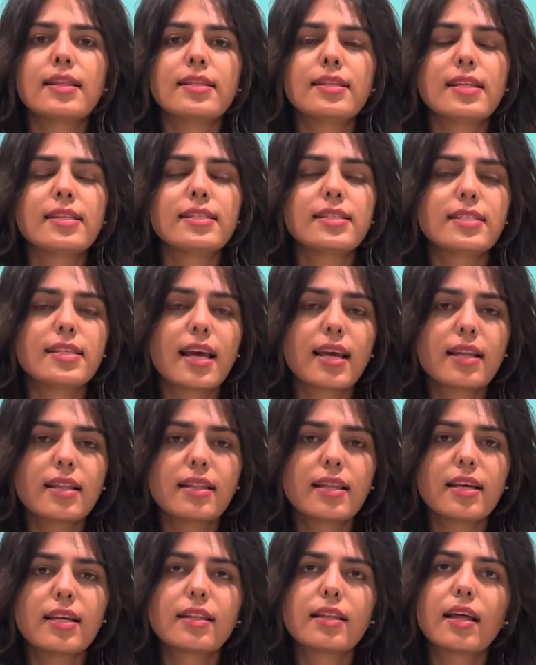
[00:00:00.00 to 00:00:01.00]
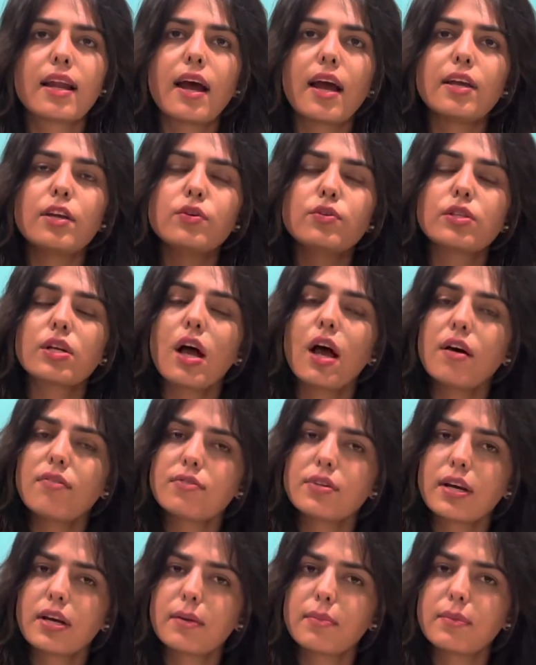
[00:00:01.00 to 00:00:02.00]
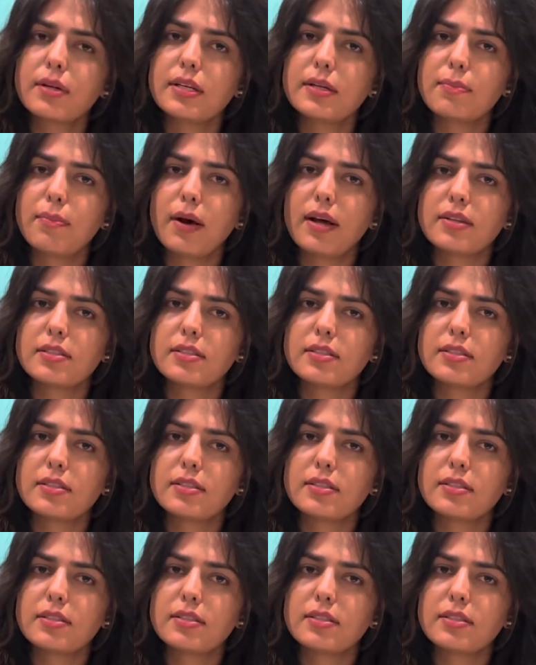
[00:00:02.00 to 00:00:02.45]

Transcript: second thing that I used after I completed Past